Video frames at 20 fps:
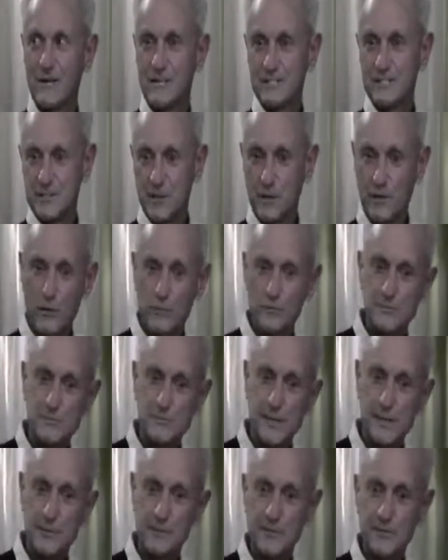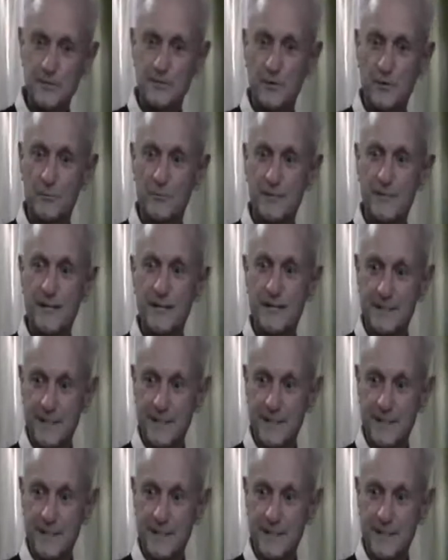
So those memories from then